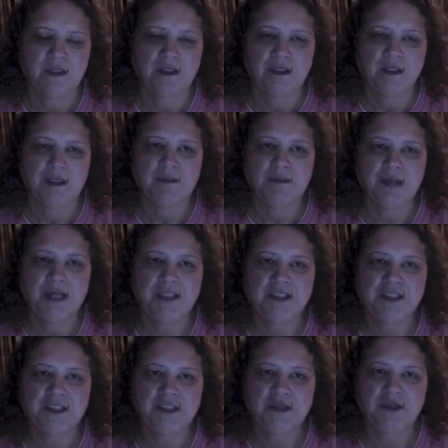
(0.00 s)

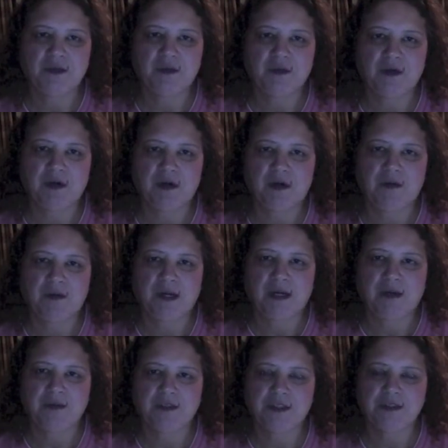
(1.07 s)
Imagine your aura
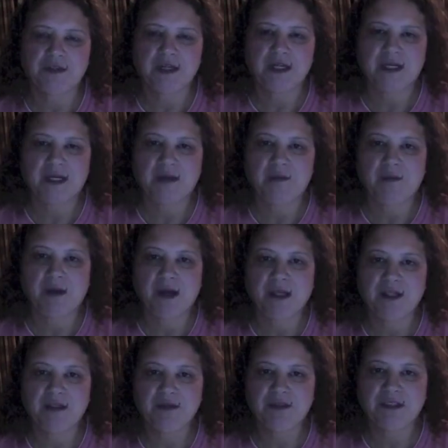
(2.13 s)
around you, and I want
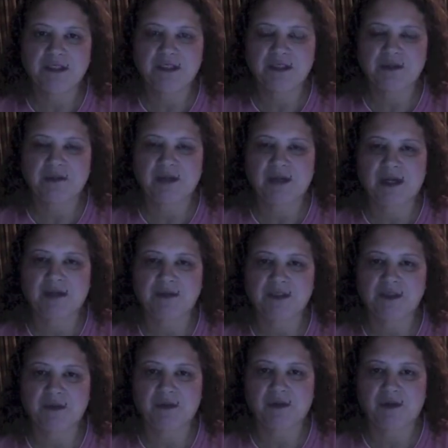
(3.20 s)
you to surround
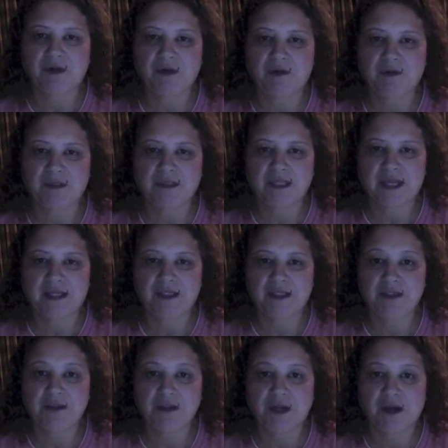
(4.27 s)
your aura with that
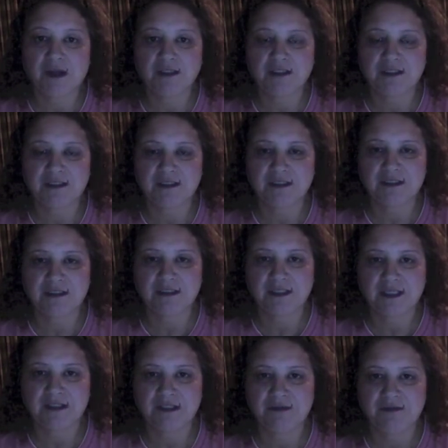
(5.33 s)
new consciousness
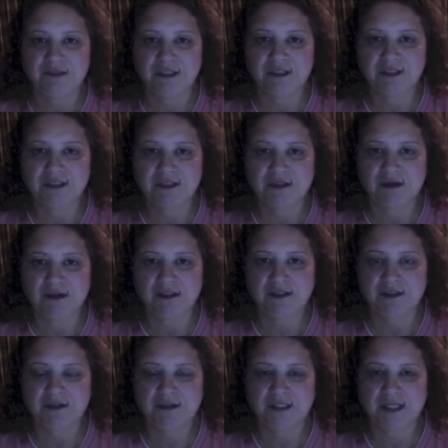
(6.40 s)
that you've just
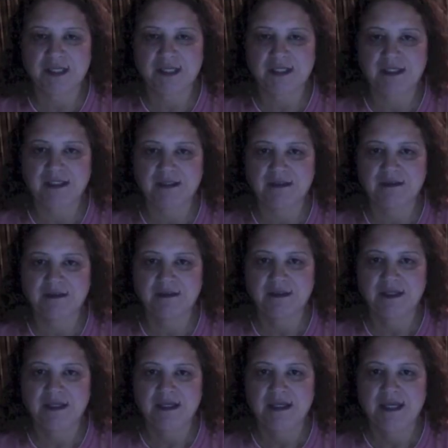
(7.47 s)
started creating.
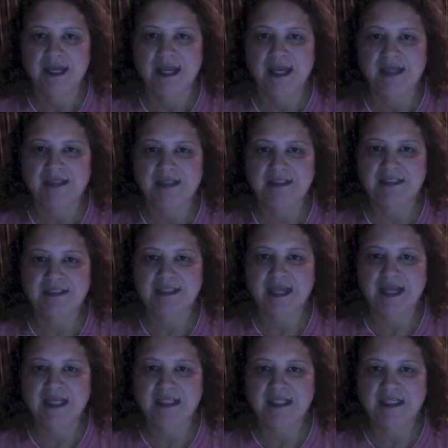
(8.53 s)
And
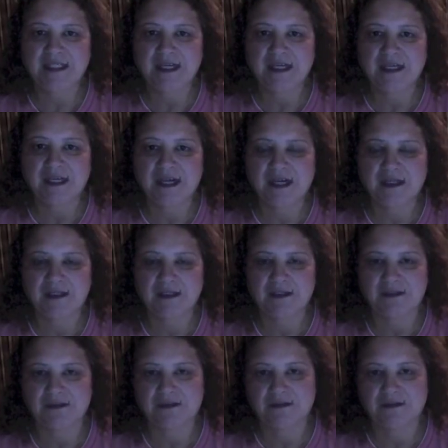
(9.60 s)
assign it a color.